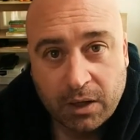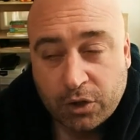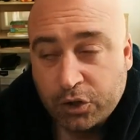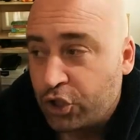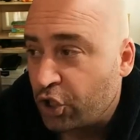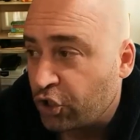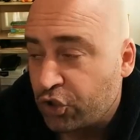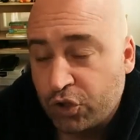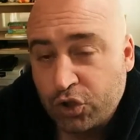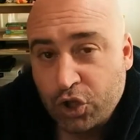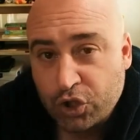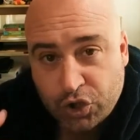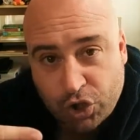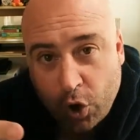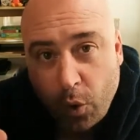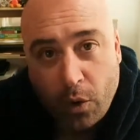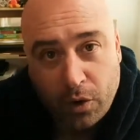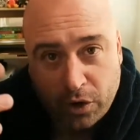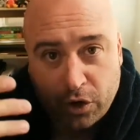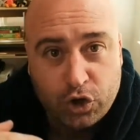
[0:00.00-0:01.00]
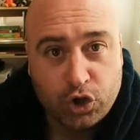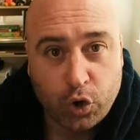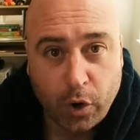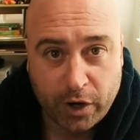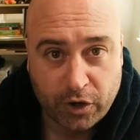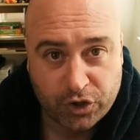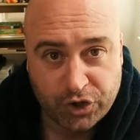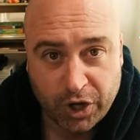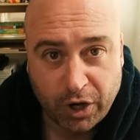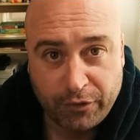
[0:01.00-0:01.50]
Just go and
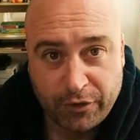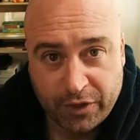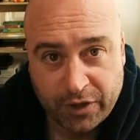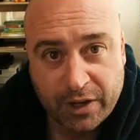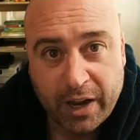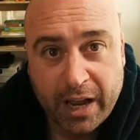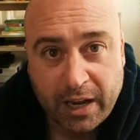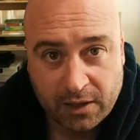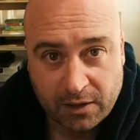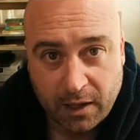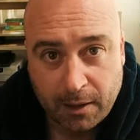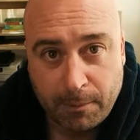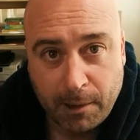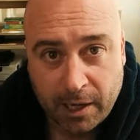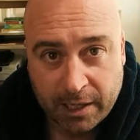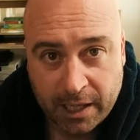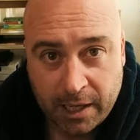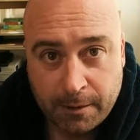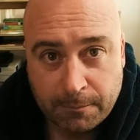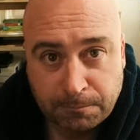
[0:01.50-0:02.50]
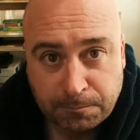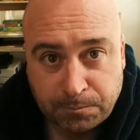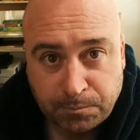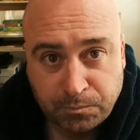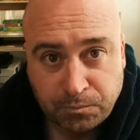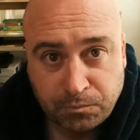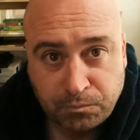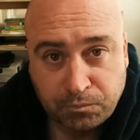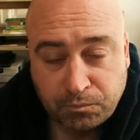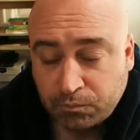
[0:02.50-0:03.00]
enjoy yourself at the nightclub, honey.
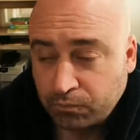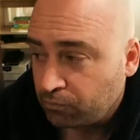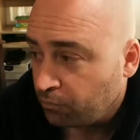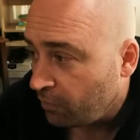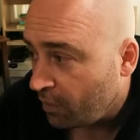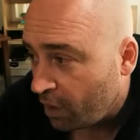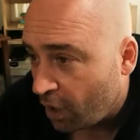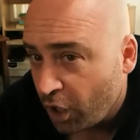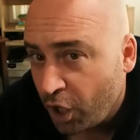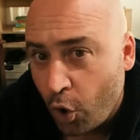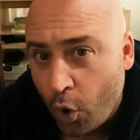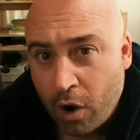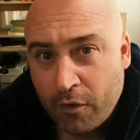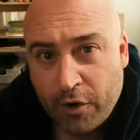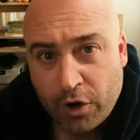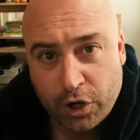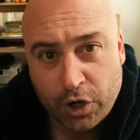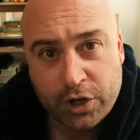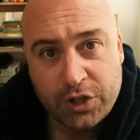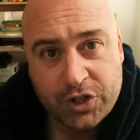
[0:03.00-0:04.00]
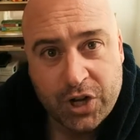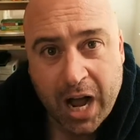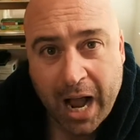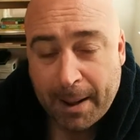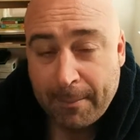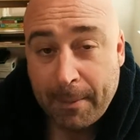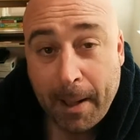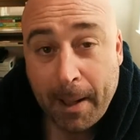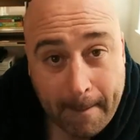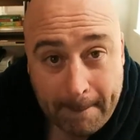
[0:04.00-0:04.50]
Go have a good
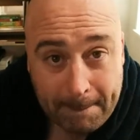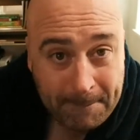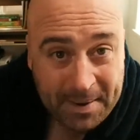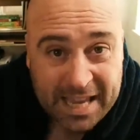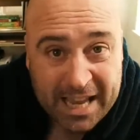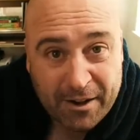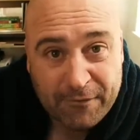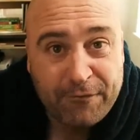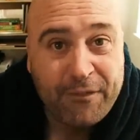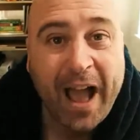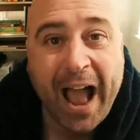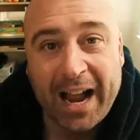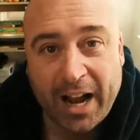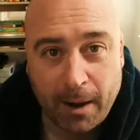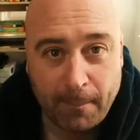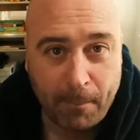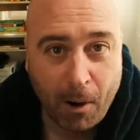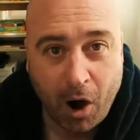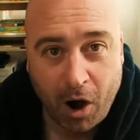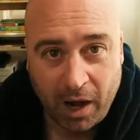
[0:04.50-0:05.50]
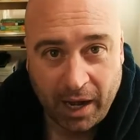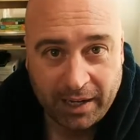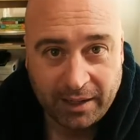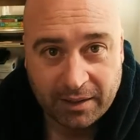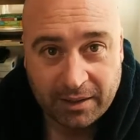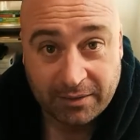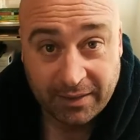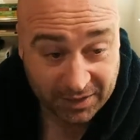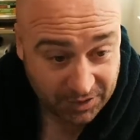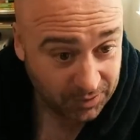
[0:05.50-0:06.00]
time. Be a
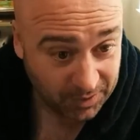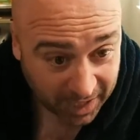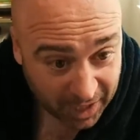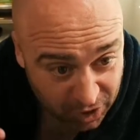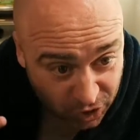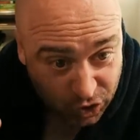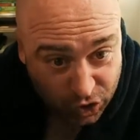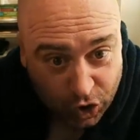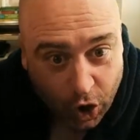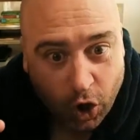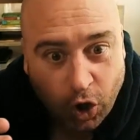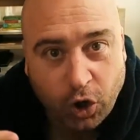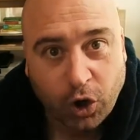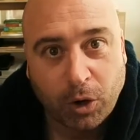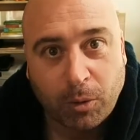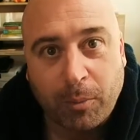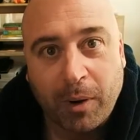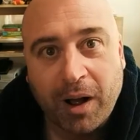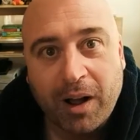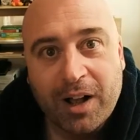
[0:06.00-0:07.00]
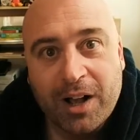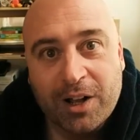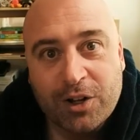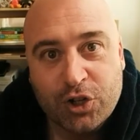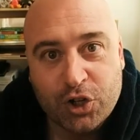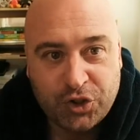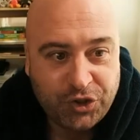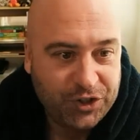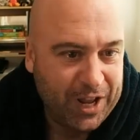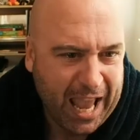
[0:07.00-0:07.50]
vagabond. That's his term.
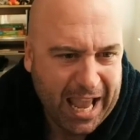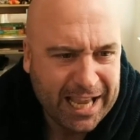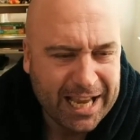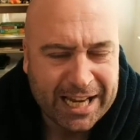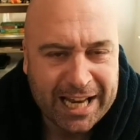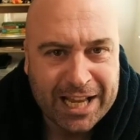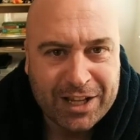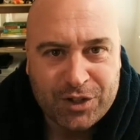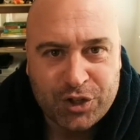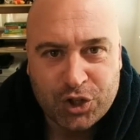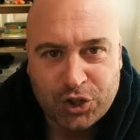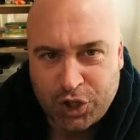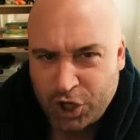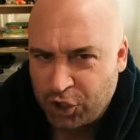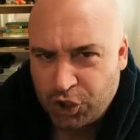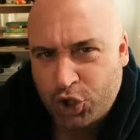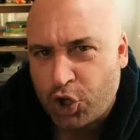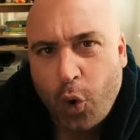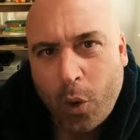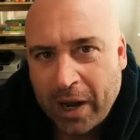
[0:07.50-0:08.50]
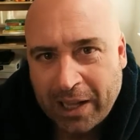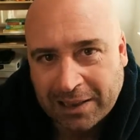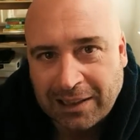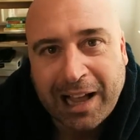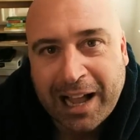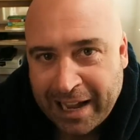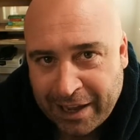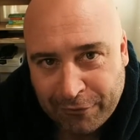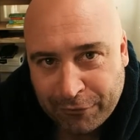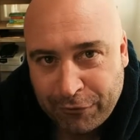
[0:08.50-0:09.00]
Just take it easy. Just enjoy
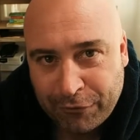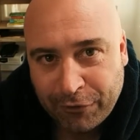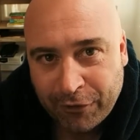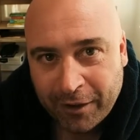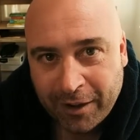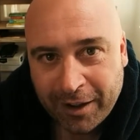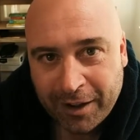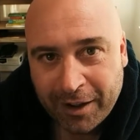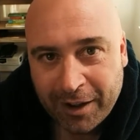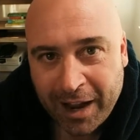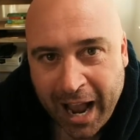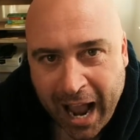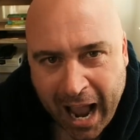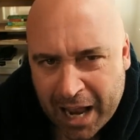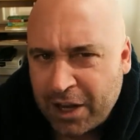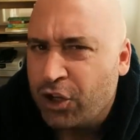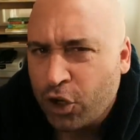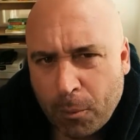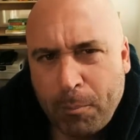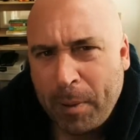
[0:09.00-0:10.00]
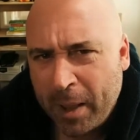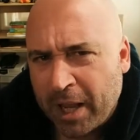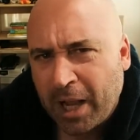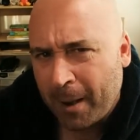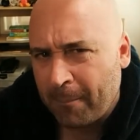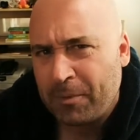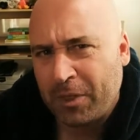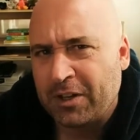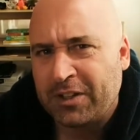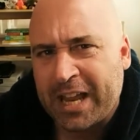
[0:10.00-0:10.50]
life. And you'll pick
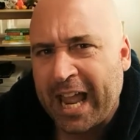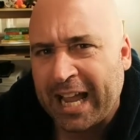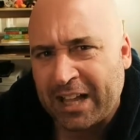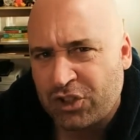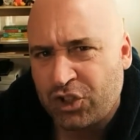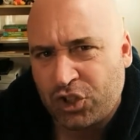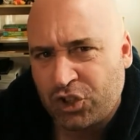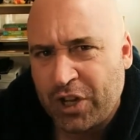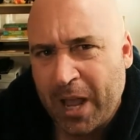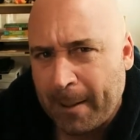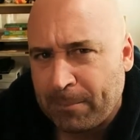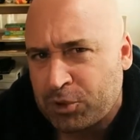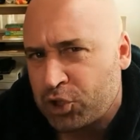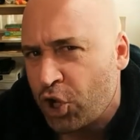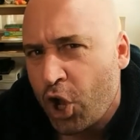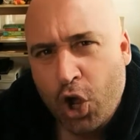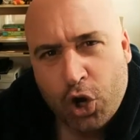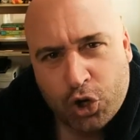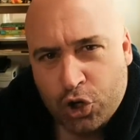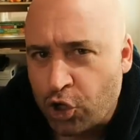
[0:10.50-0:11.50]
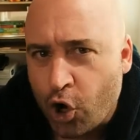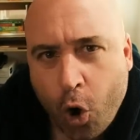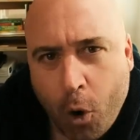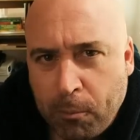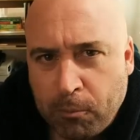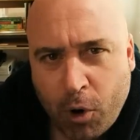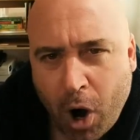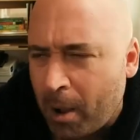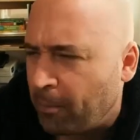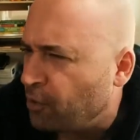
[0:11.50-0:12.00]
up the dance steps, no
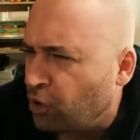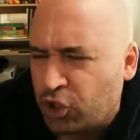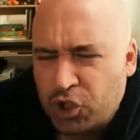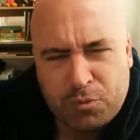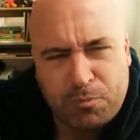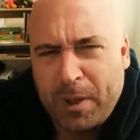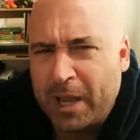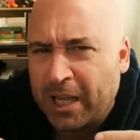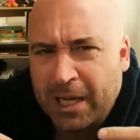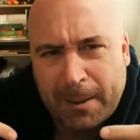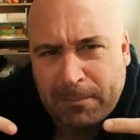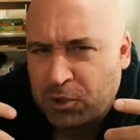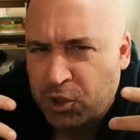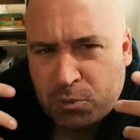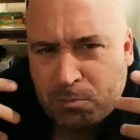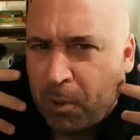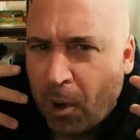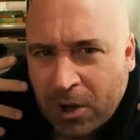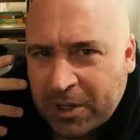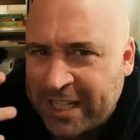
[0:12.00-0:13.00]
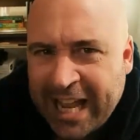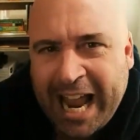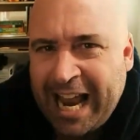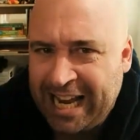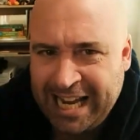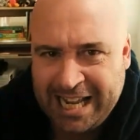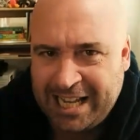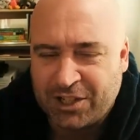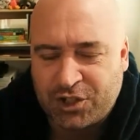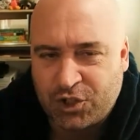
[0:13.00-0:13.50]
problem. You'll just pick it up
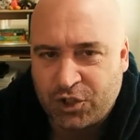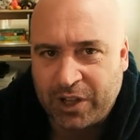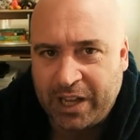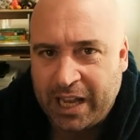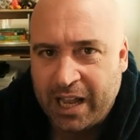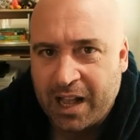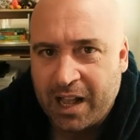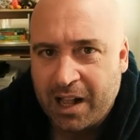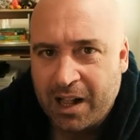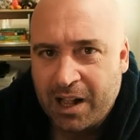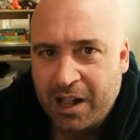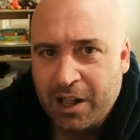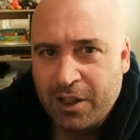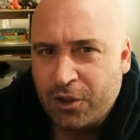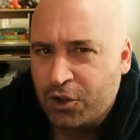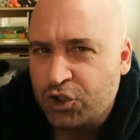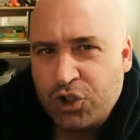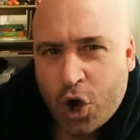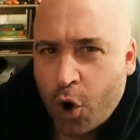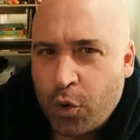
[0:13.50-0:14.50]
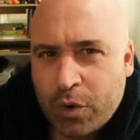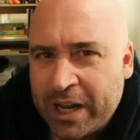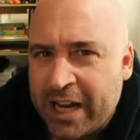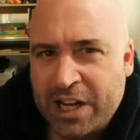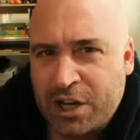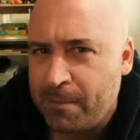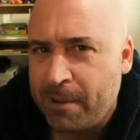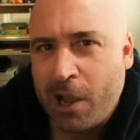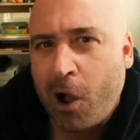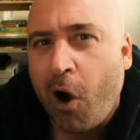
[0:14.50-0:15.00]
spontaneously. There's no need
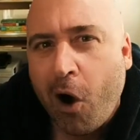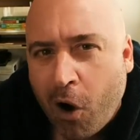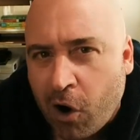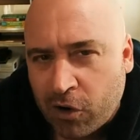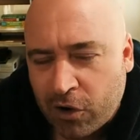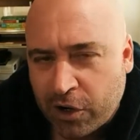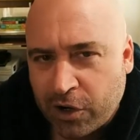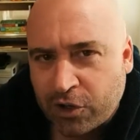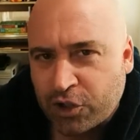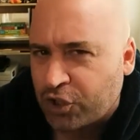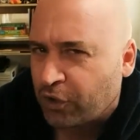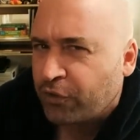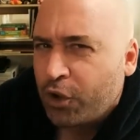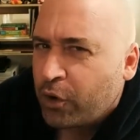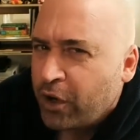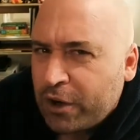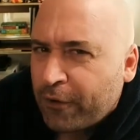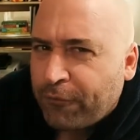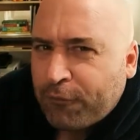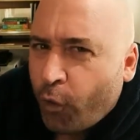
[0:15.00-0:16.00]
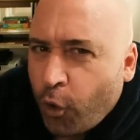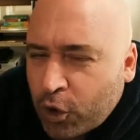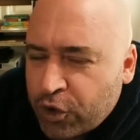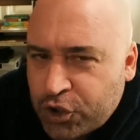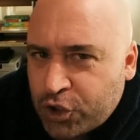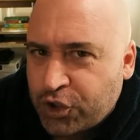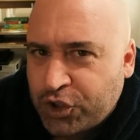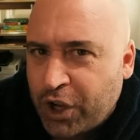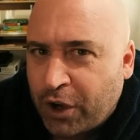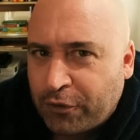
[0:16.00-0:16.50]
to be hard on yourself. No need to force
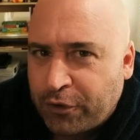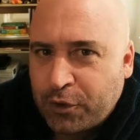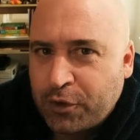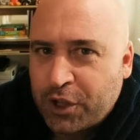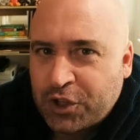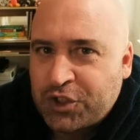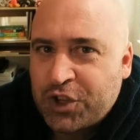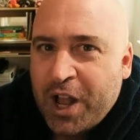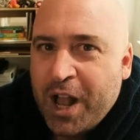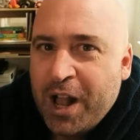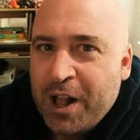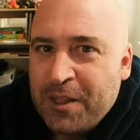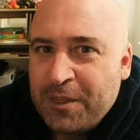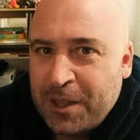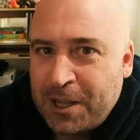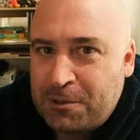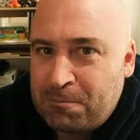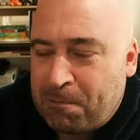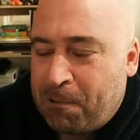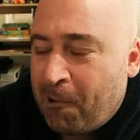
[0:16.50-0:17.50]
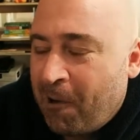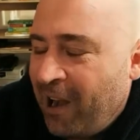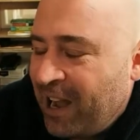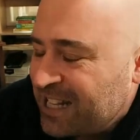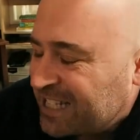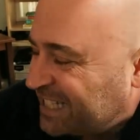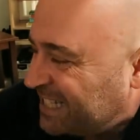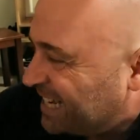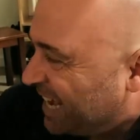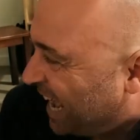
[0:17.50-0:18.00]
yourself through this
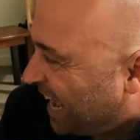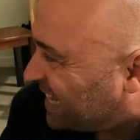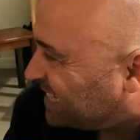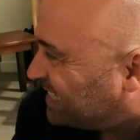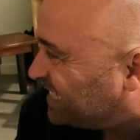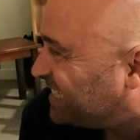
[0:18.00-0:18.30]
process.